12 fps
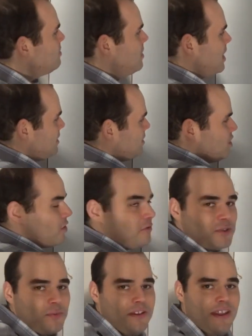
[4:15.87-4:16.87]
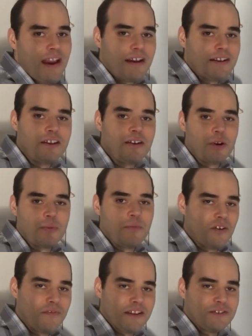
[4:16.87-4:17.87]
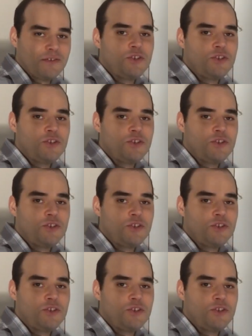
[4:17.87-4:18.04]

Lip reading: but there's one there, it's gonna work perfect.